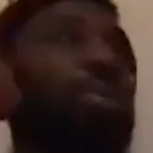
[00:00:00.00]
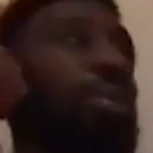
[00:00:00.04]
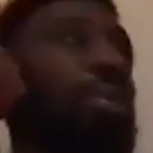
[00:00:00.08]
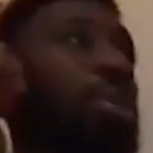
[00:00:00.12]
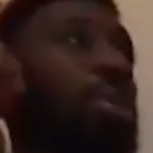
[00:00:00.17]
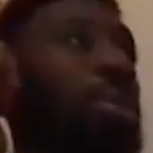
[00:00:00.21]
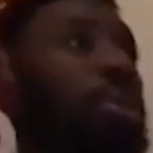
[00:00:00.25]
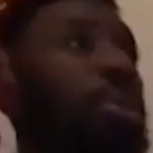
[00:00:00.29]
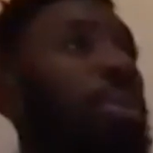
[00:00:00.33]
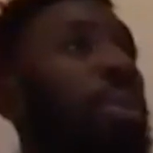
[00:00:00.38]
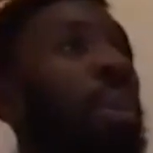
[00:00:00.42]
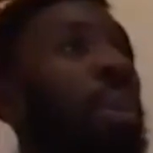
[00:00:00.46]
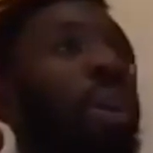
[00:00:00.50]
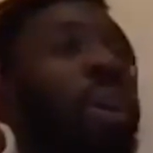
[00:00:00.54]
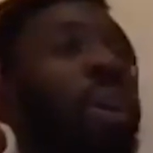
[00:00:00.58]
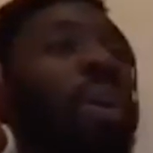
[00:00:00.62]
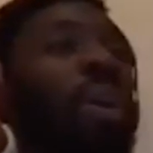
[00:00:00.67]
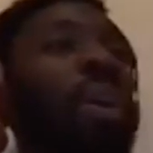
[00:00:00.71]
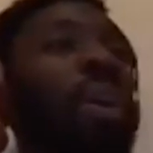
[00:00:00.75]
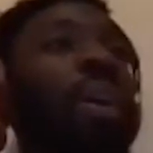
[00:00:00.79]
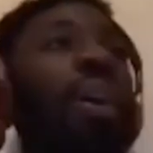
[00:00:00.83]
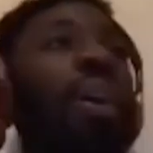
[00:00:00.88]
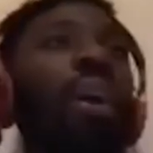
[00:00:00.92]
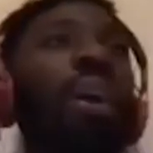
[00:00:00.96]
know.
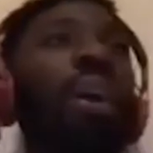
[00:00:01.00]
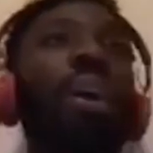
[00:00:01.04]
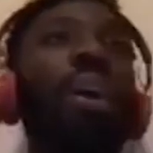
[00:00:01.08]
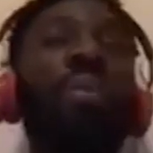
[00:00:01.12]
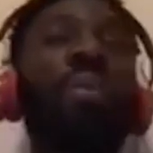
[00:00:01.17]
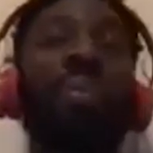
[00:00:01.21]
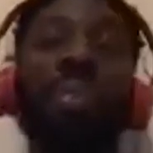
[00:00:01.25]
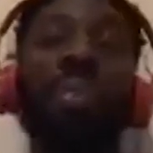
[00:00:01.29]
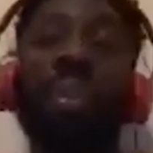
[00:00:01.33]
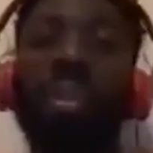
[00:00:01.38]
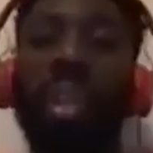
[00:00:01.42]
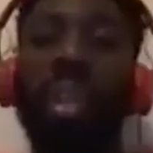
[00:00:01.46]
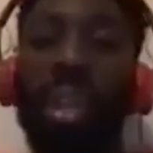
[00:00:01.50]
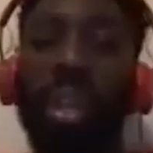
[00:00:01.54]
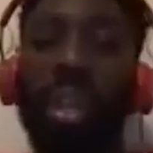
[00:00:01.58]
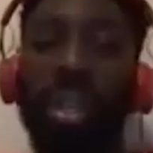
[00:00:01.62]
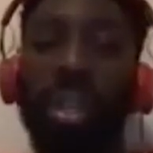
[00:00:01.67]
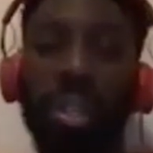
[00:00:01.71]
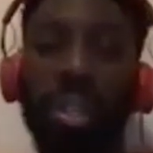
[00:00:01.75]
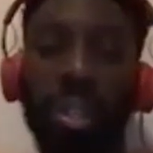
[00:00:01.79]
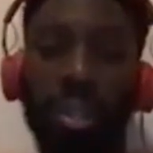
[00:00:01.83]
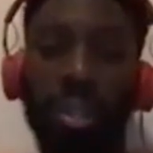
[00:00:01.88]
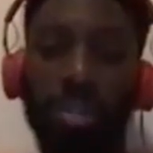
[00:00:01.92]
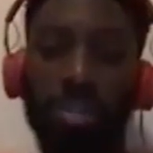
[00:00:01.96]
I feel
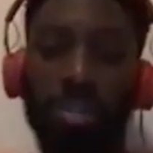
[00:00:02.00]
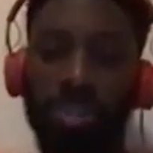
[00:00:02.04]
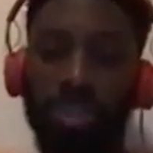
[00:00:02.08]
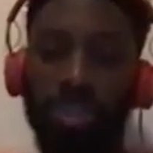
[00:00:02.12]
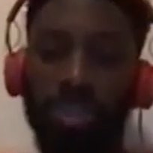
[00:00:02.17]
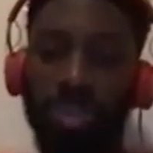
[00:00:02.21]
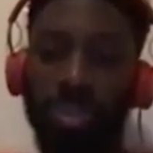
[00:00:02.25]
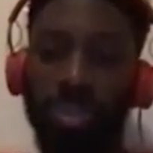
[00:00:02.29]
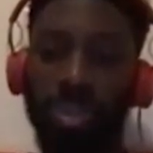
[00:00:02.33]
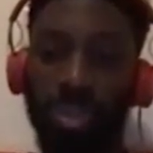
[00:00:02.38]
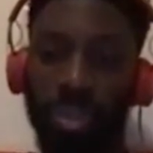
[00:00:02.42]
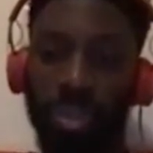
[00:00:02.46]
like um,